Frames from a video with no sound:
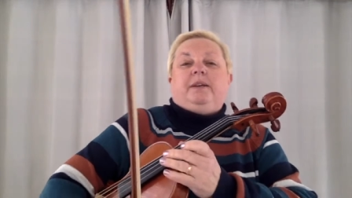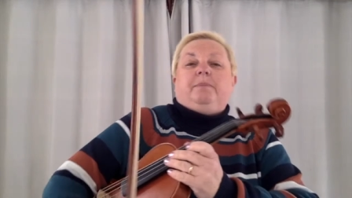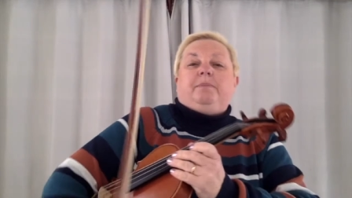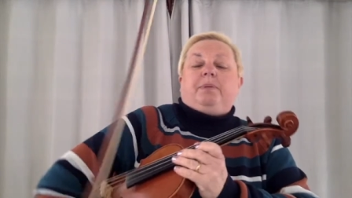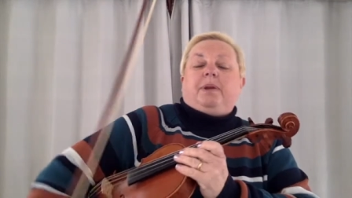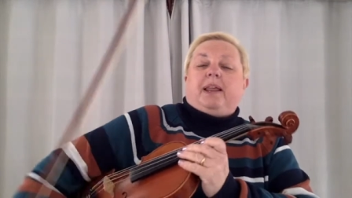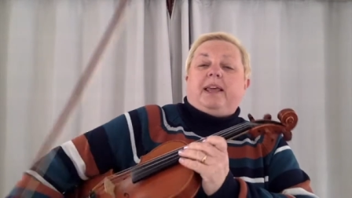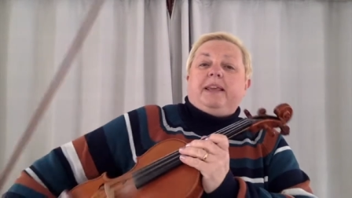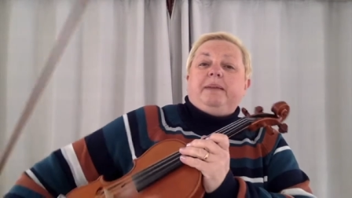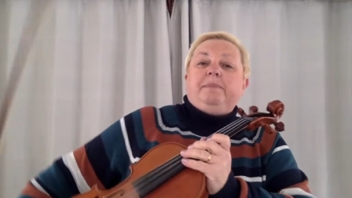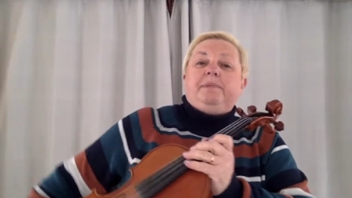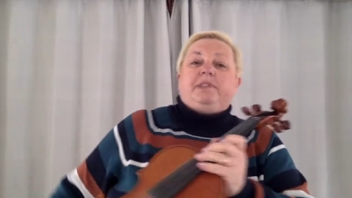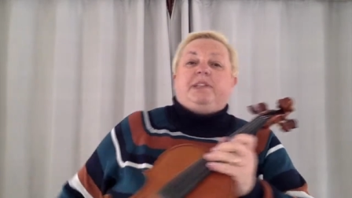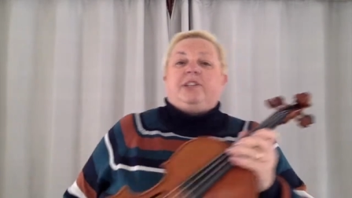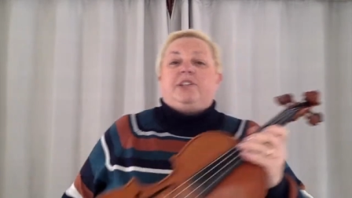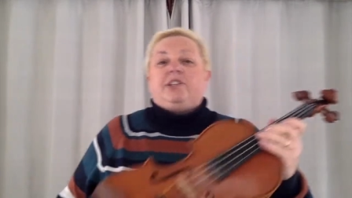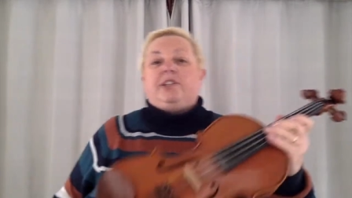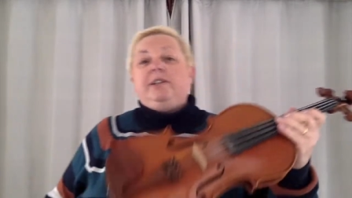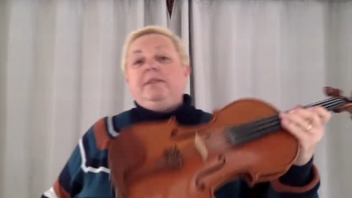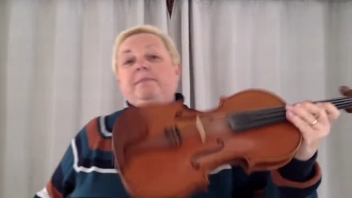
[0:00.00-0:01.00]
Playing
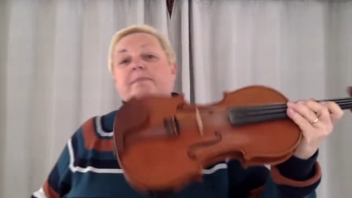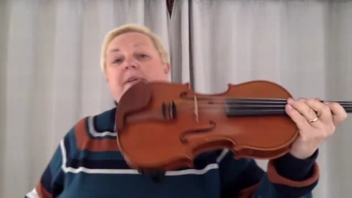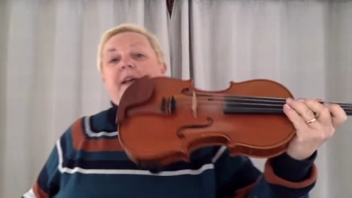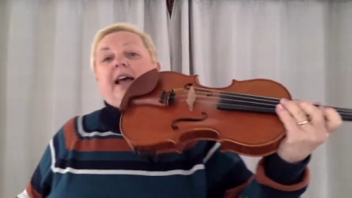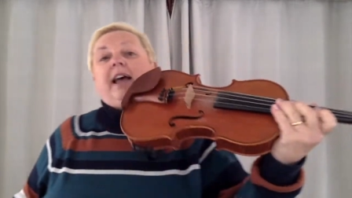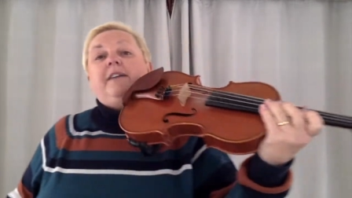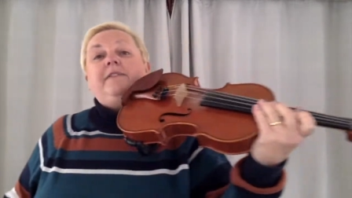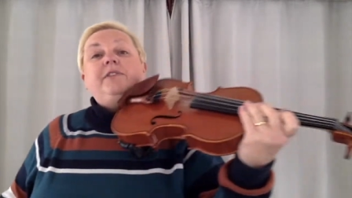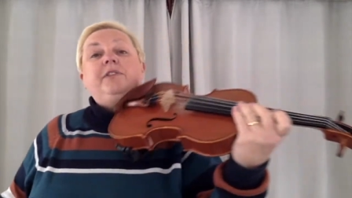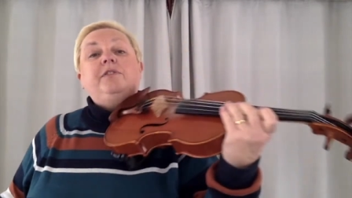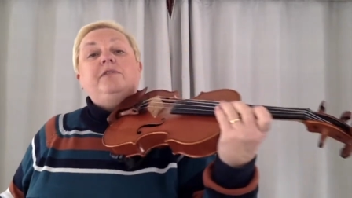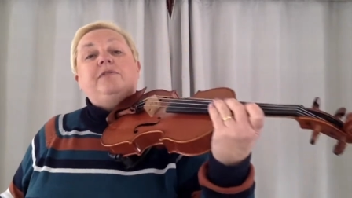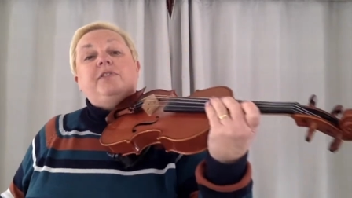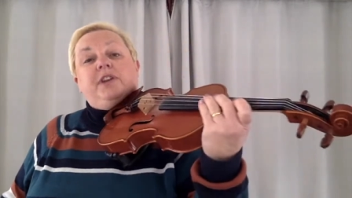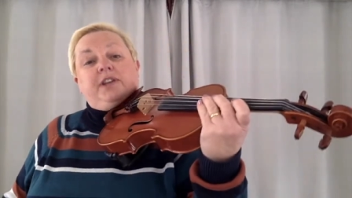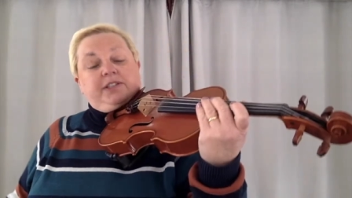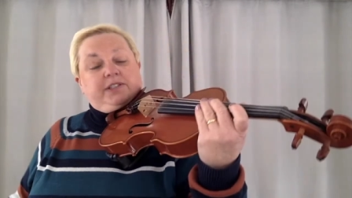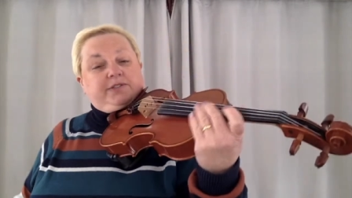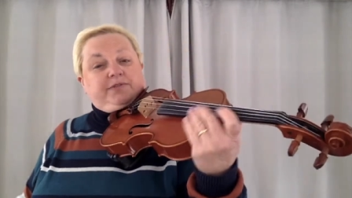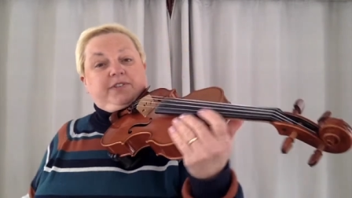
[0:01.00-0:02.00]
position, have your
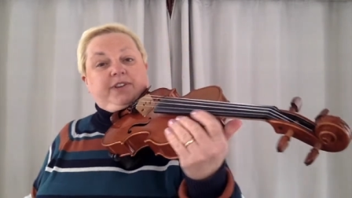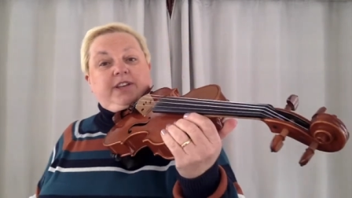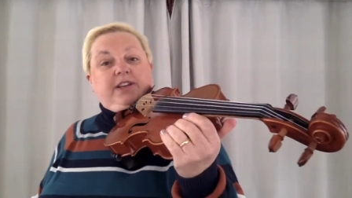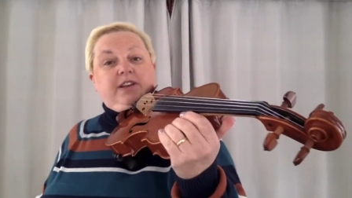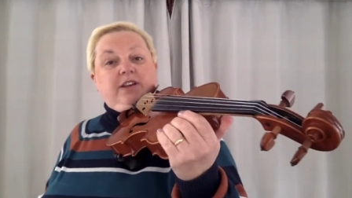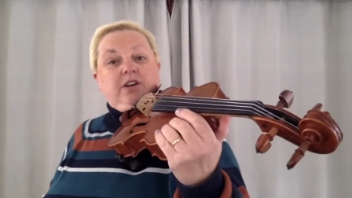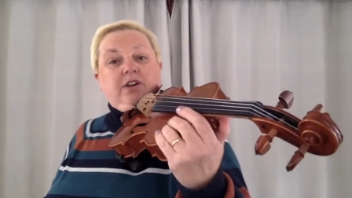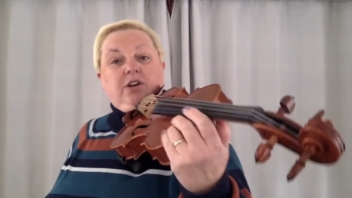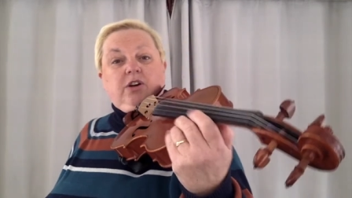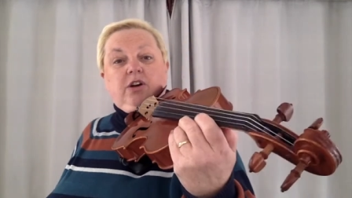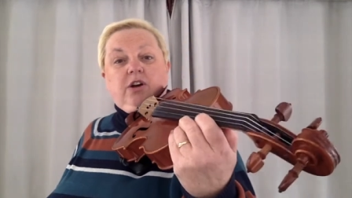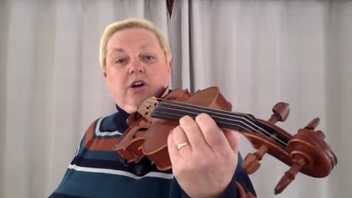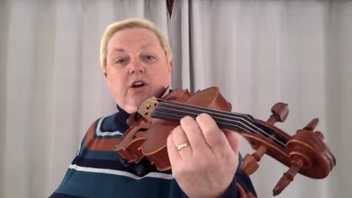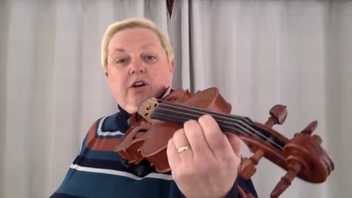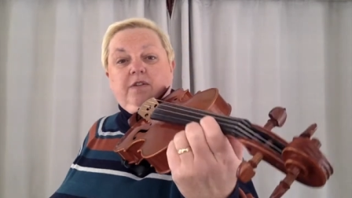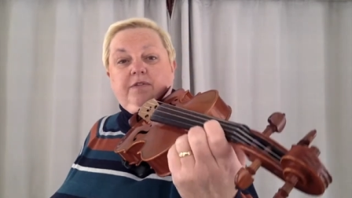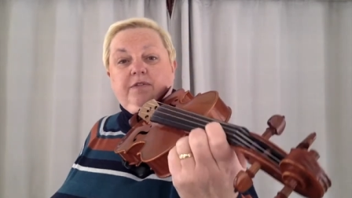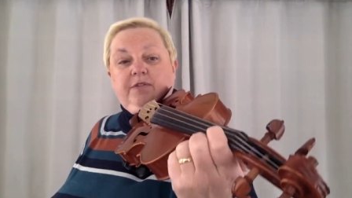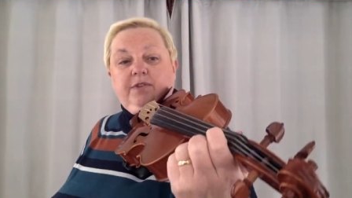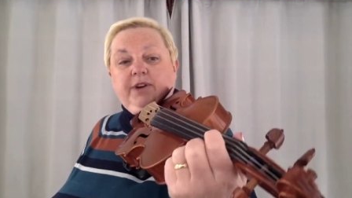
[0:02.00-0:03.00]
first finger
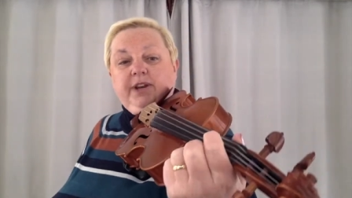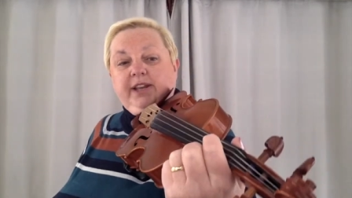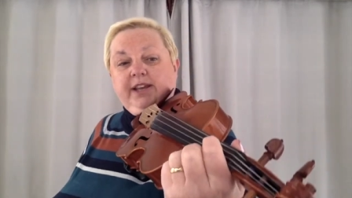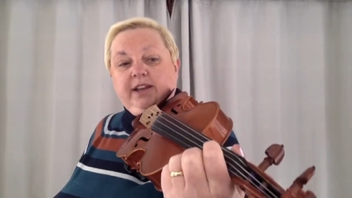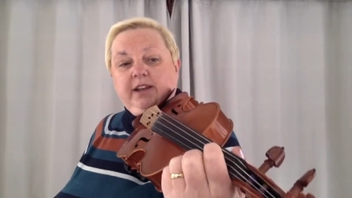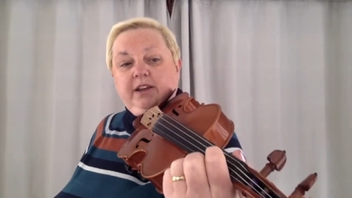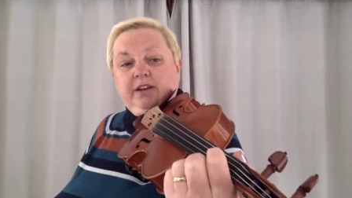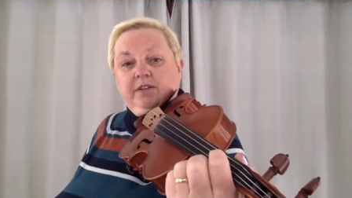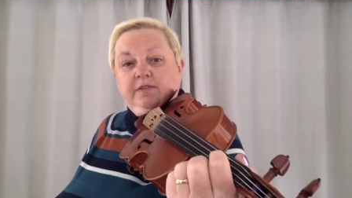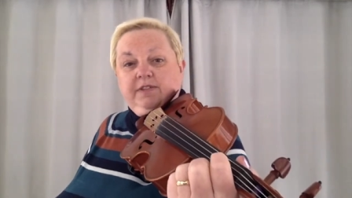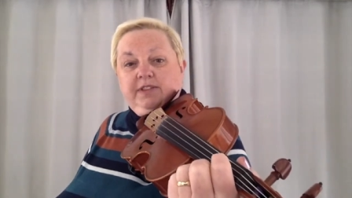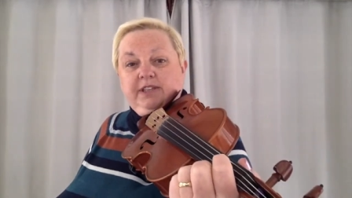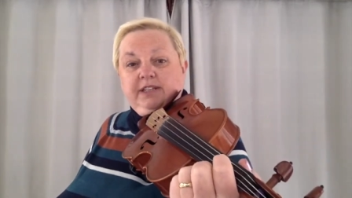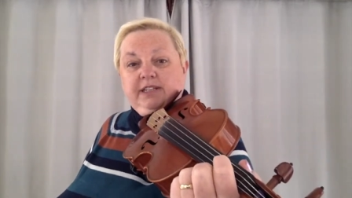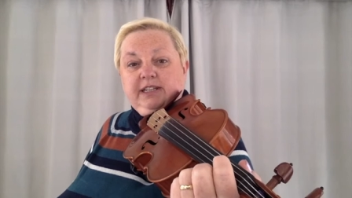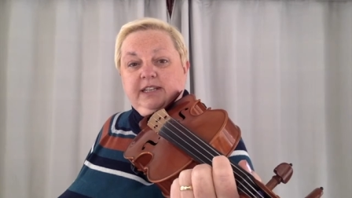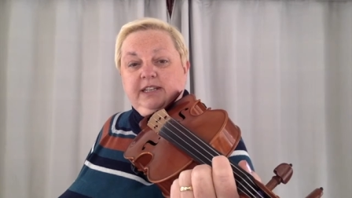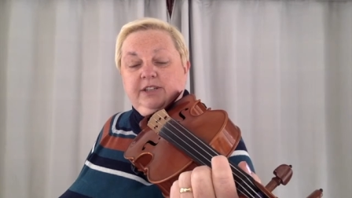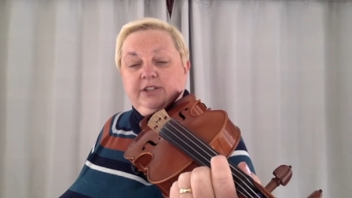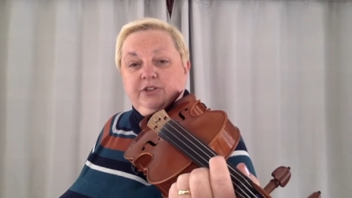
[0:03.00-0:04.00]
hovering over the
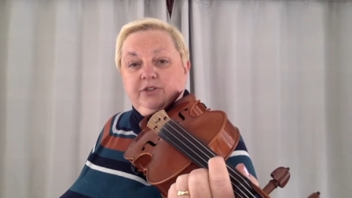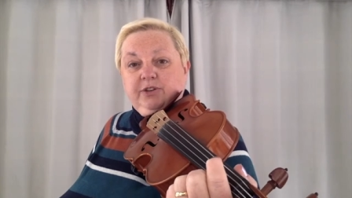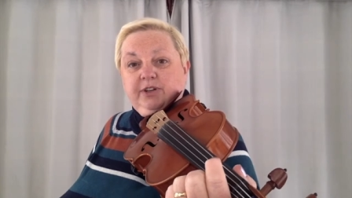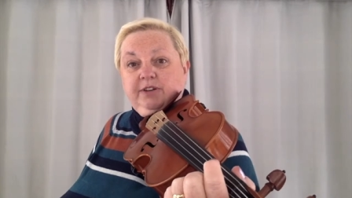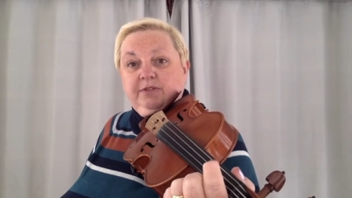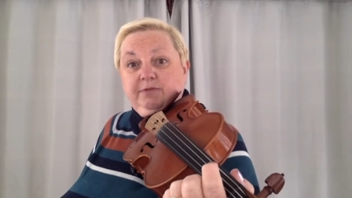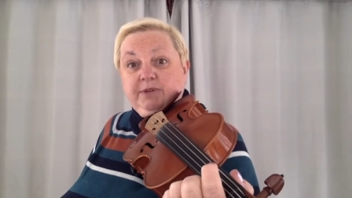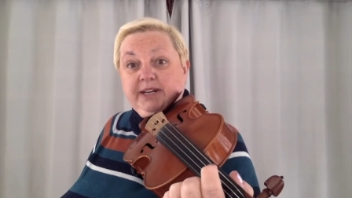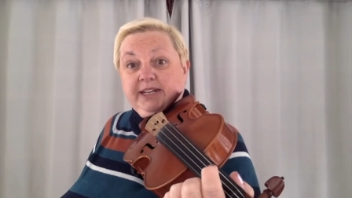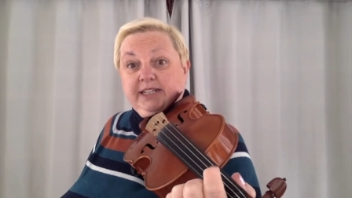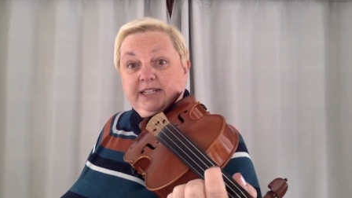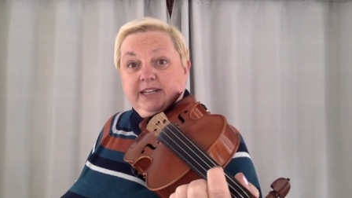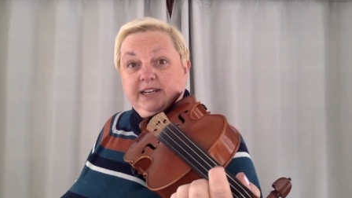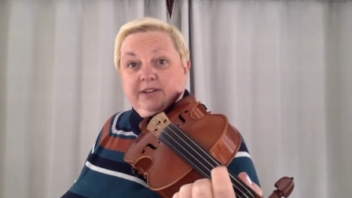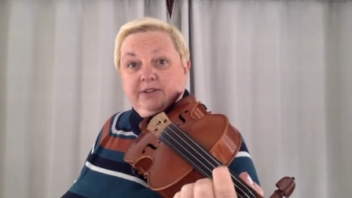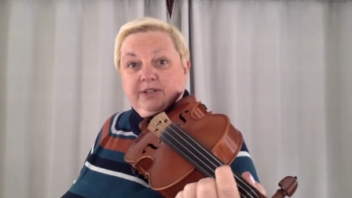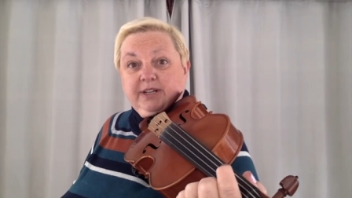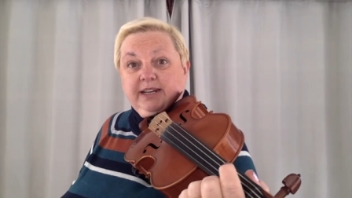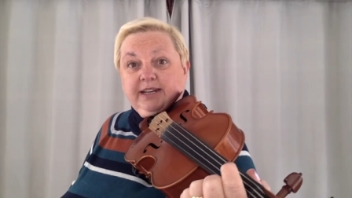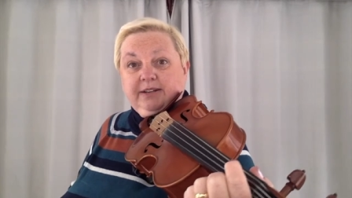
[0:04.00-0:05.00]
D string, ready to go
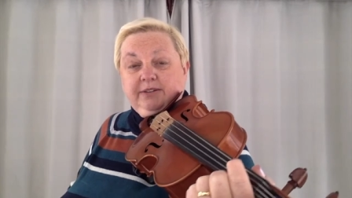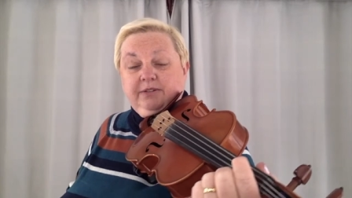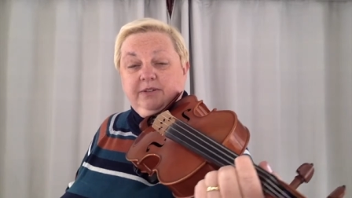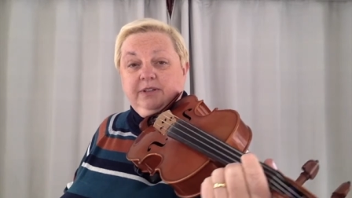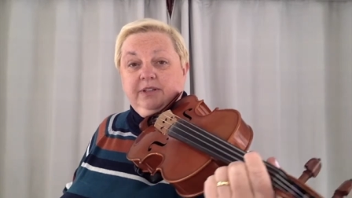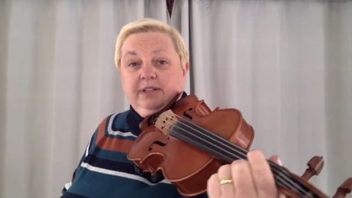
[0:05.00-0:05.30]
down.